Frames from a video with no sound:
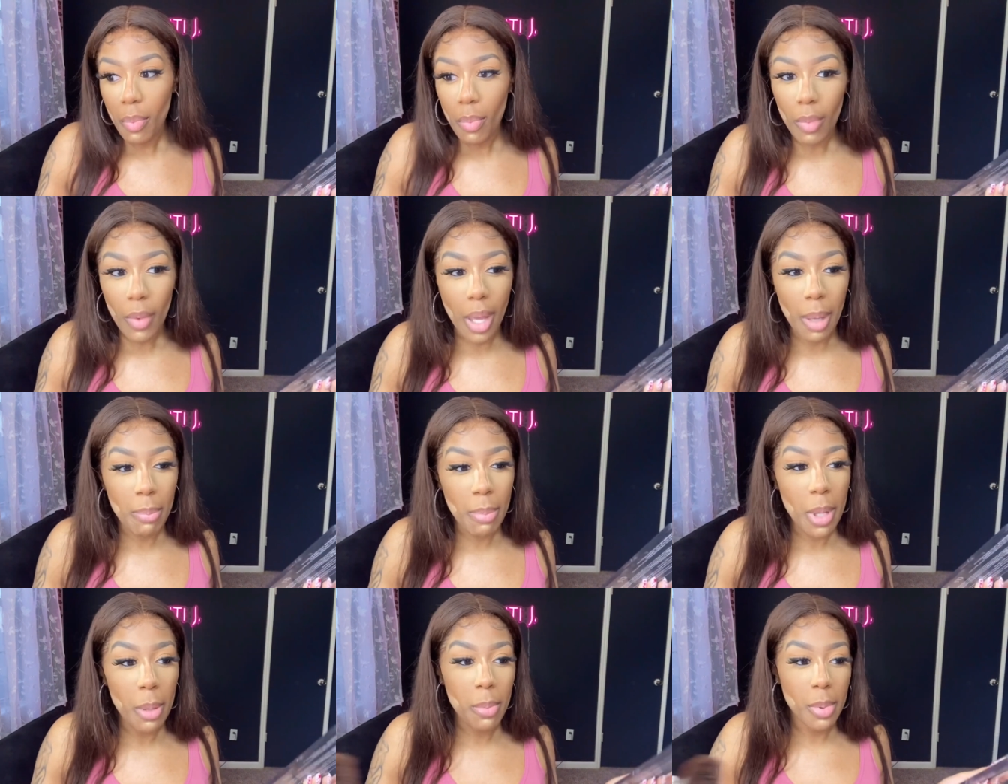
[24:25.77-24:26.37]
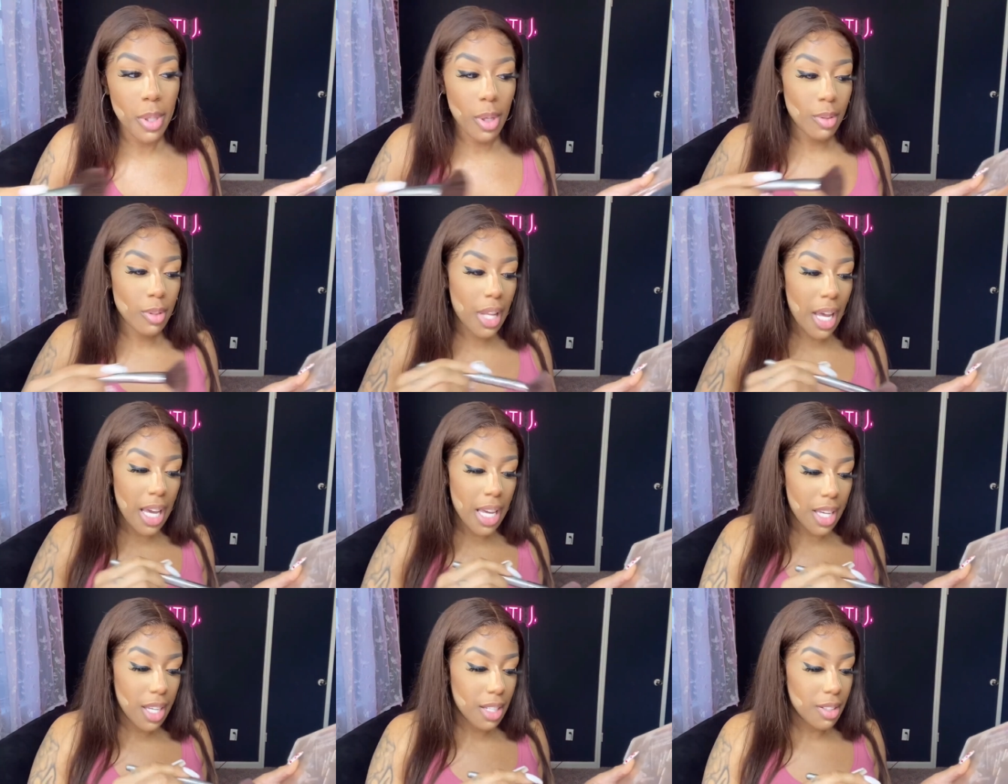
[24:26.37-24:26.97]
when people don't
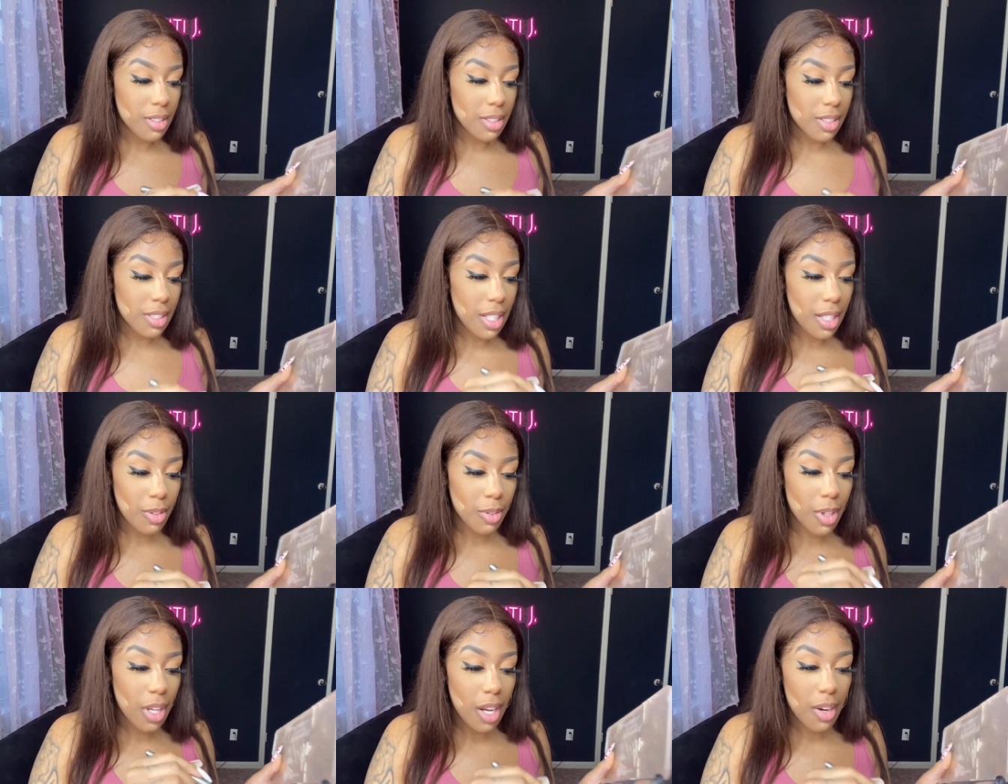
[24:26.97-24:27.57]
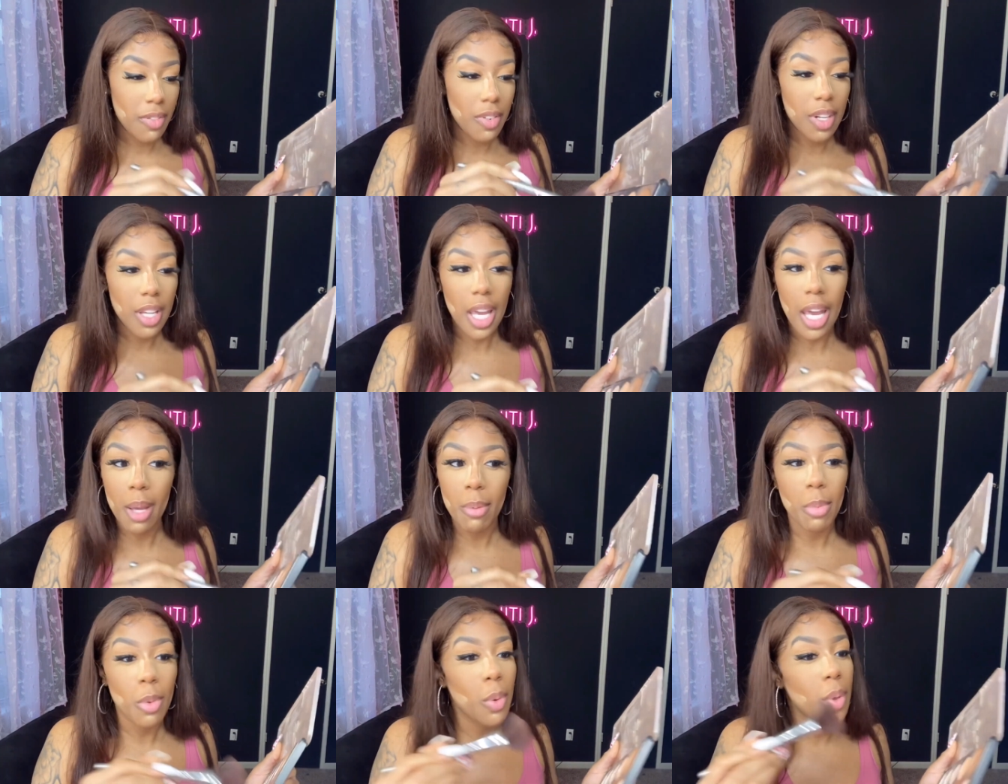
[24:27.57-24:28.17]
like, they don't care for
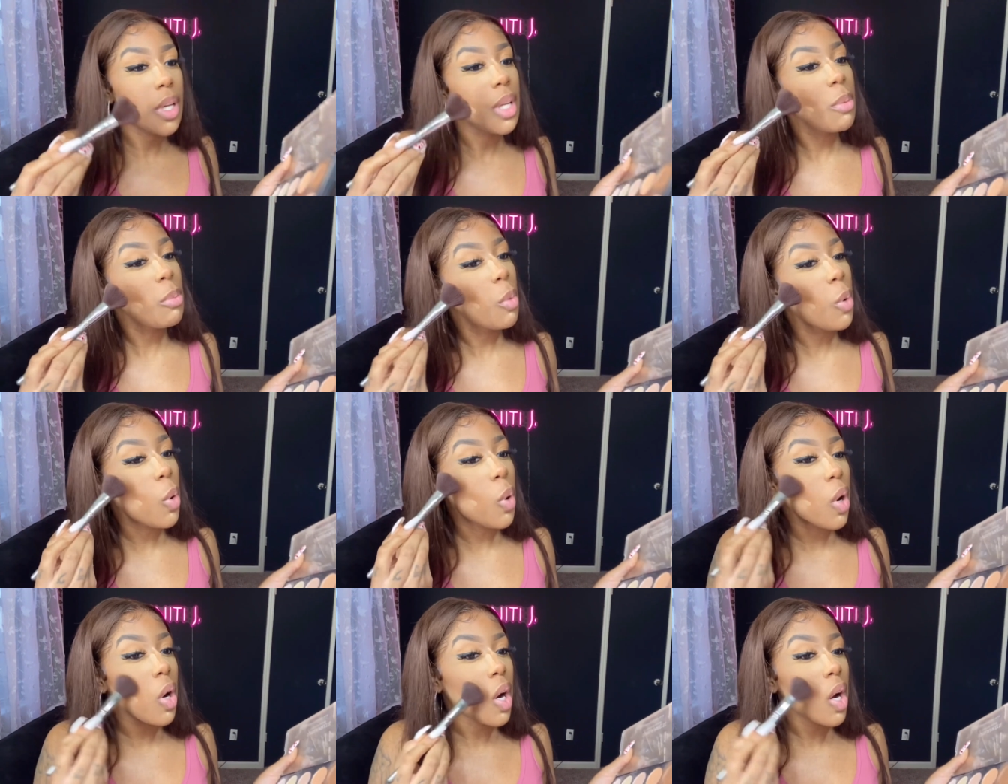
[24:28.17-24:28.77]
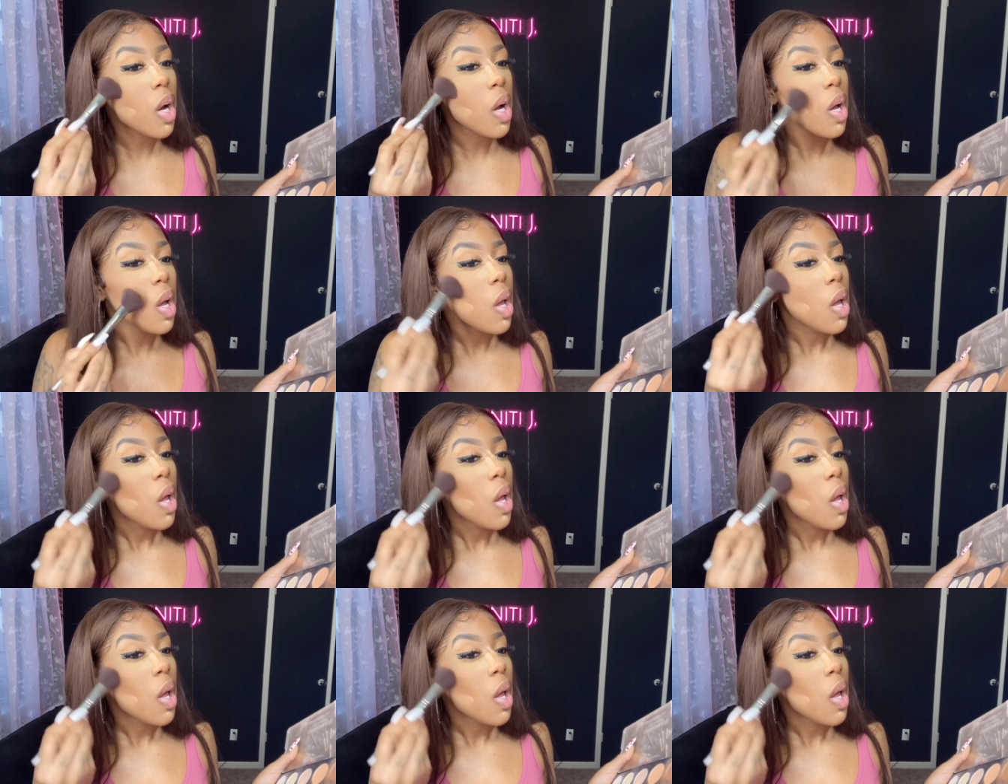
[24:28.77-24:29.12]
cable anymore.